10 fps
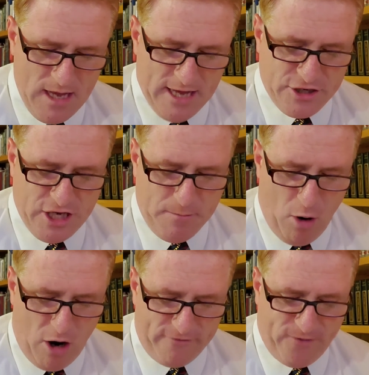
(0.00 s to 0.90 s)
And she
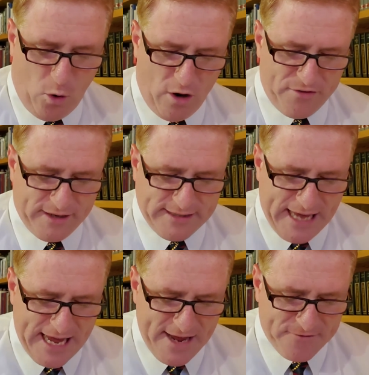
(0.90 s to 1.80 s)
brought forth and
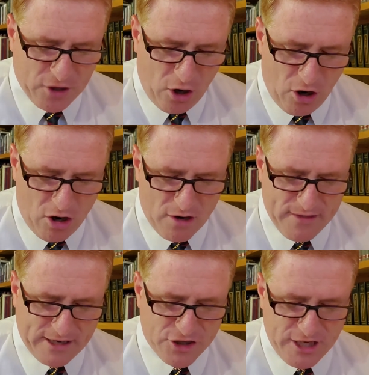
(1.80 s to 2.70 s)
gave to her
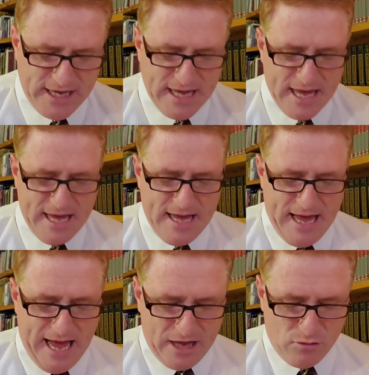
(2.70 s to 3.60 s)
that she
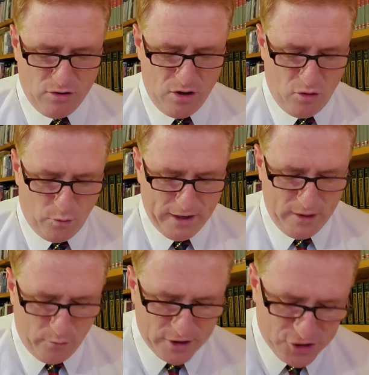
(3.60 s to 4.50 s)
had re
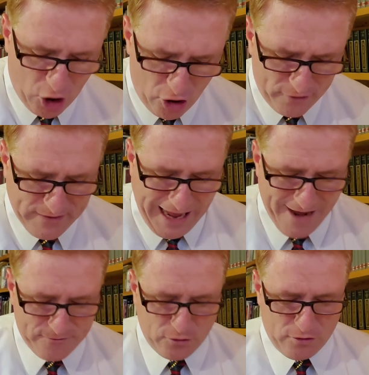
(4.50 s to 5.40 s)
reserved
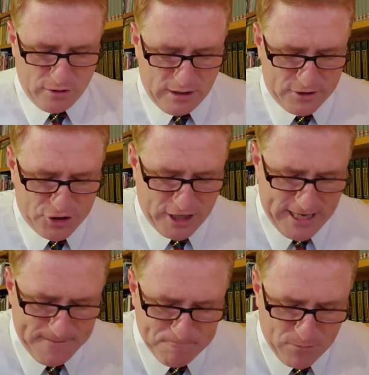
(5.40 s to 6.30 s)
after uh,
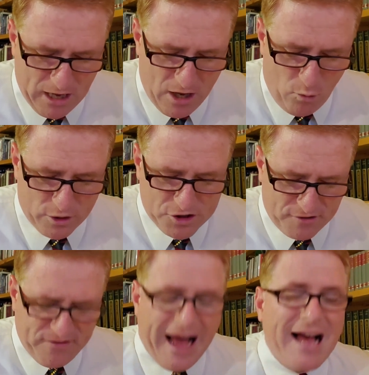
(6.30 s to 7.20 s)
she uh, was
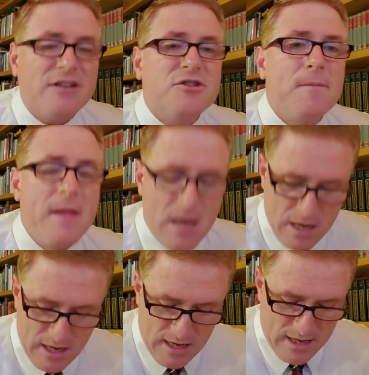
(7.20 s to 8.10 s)
sufficed.
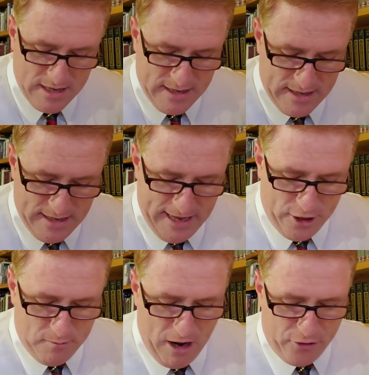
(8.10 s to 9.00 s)
And
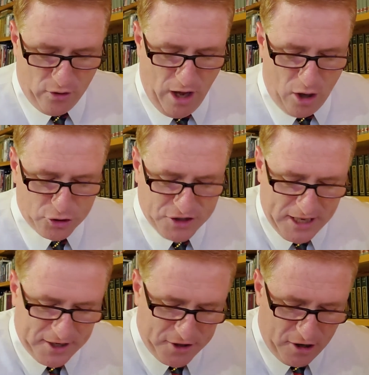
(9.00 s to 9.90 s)
her mother in law
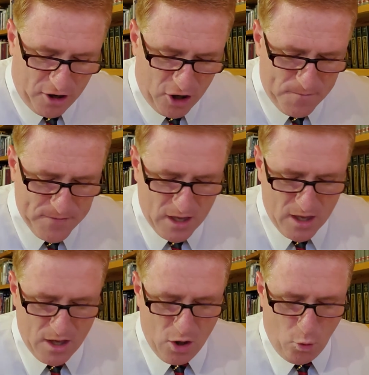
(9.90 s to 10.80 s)
said unto her,
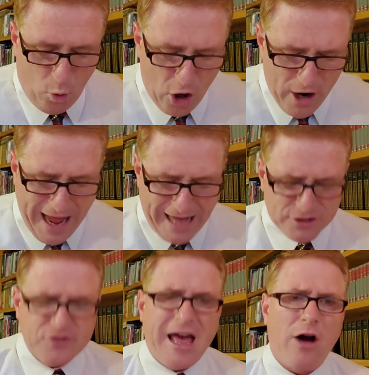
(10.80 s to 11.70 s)
Where
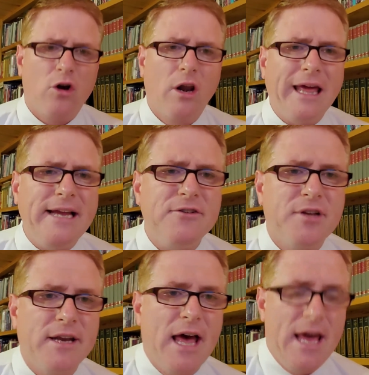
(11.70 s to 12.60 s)
hast thou gleaned
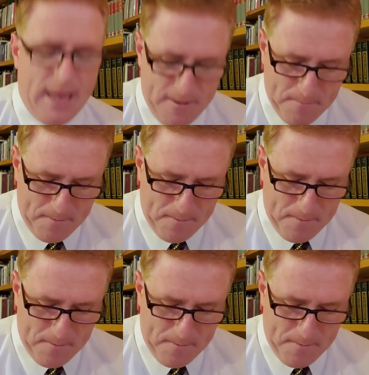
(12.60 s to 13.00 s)
today?